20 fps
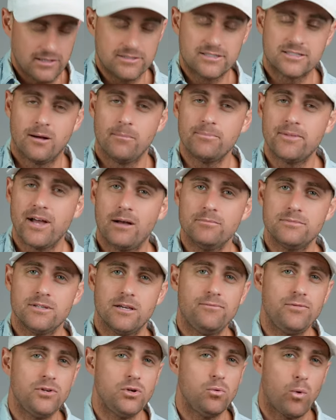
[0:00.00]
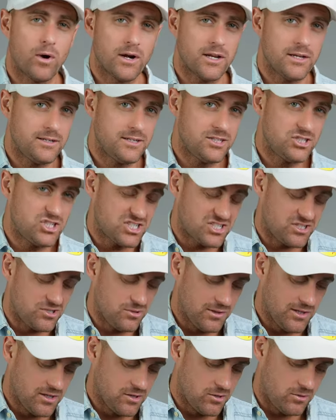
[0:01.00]
And sometimes if you wanted to just do
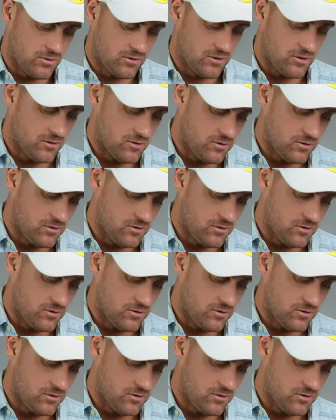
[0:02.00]
a little,